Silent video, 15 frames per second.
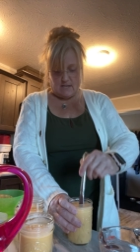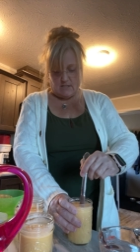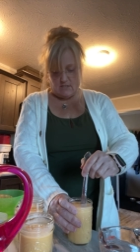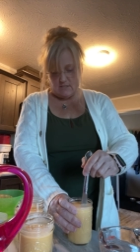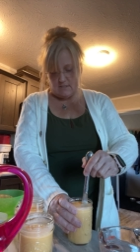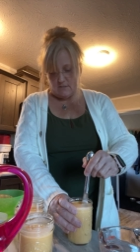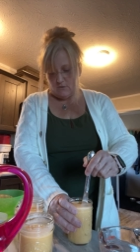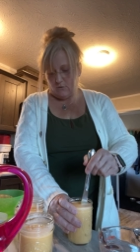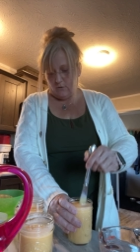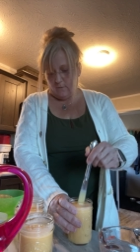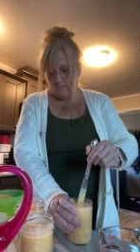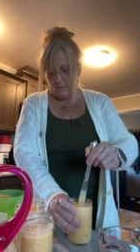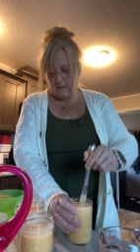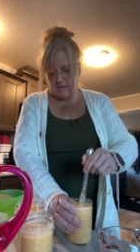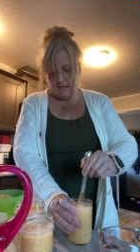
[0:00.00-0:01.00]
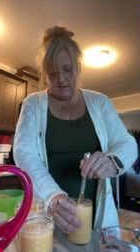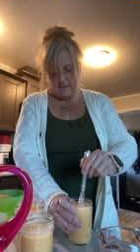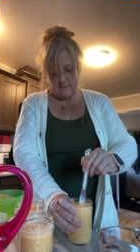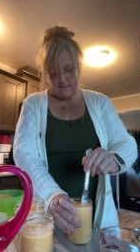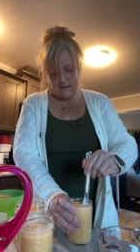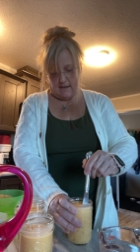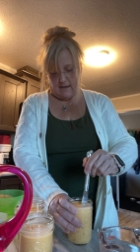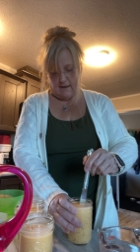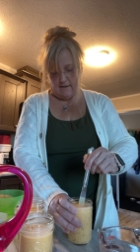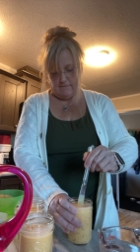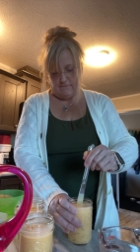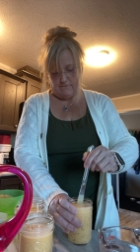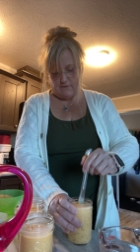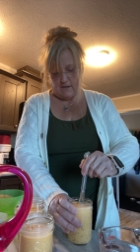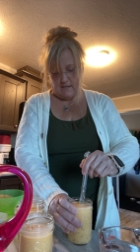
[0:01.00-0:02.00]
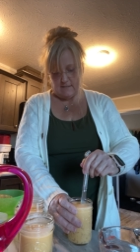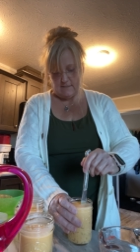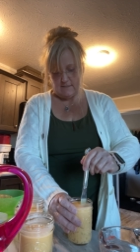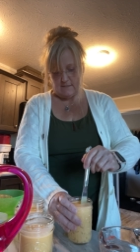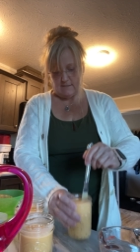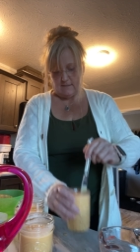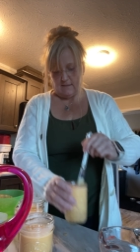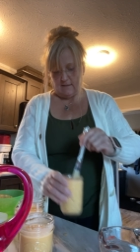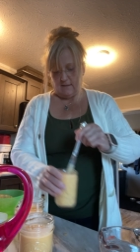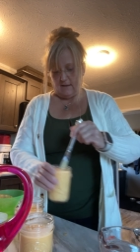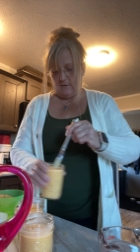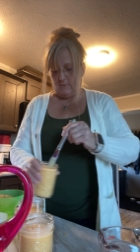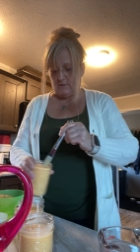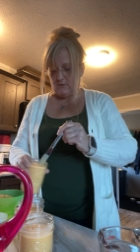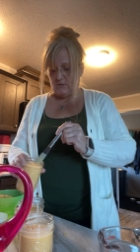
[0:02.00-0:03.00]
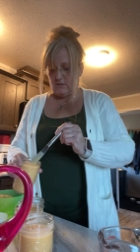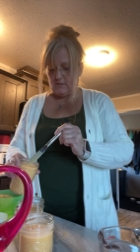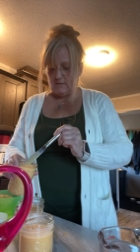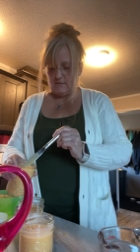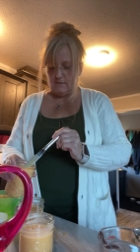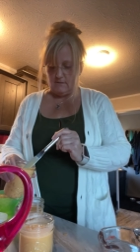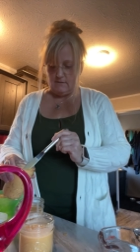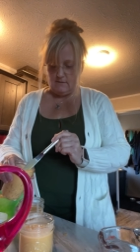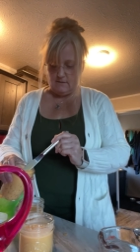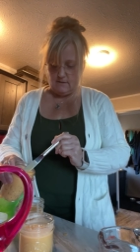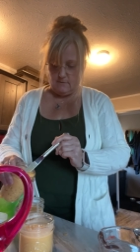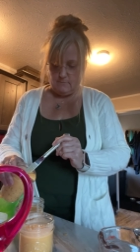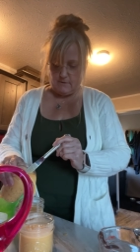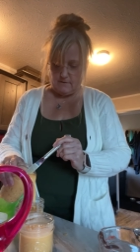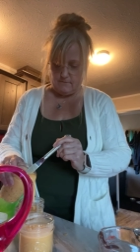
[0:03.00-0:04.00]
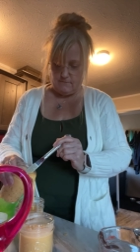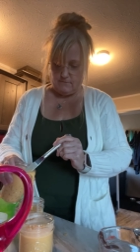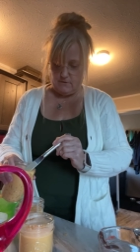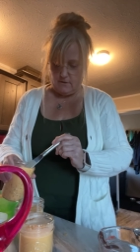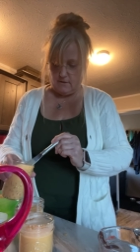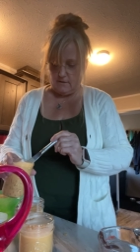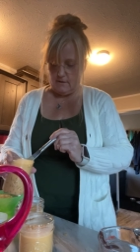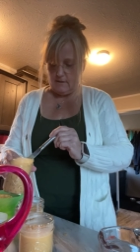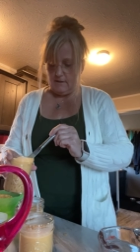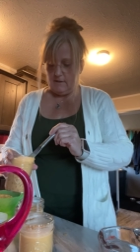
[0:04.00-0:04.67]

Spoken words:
I just do them because I have friends, and that one's just a little bit full.